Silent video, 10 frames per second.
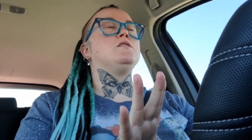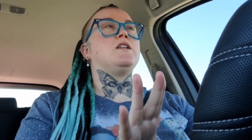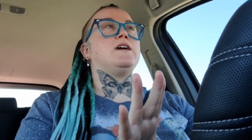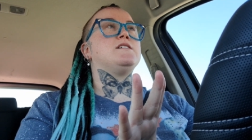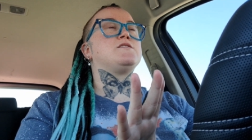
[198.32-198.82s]

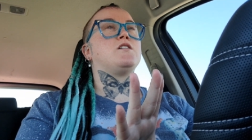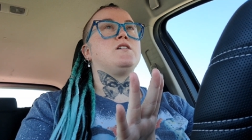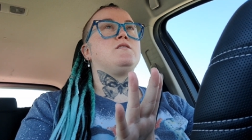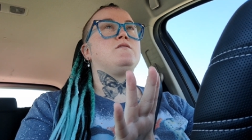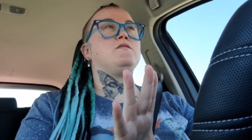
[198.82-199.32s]
like
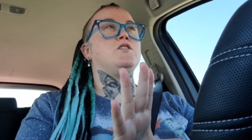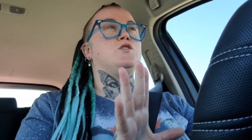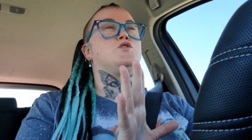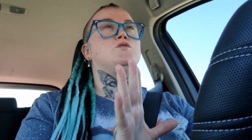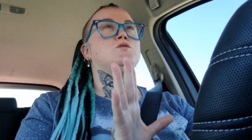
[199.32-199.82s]
started
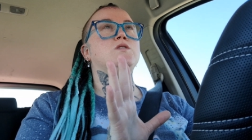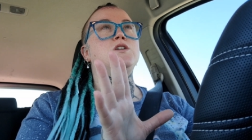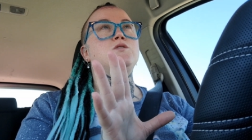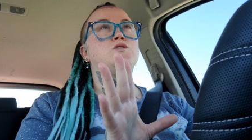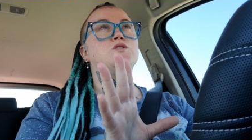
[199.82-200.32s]
doing
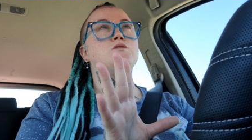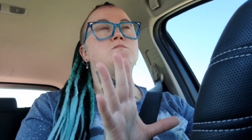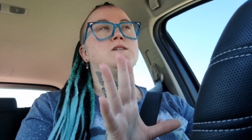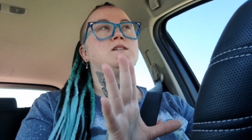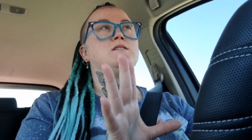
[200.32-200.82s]
YouTube
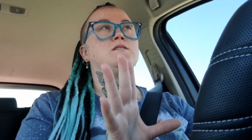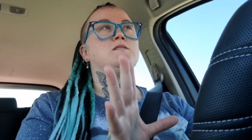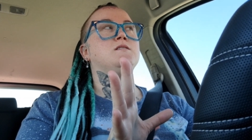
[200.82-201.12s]
in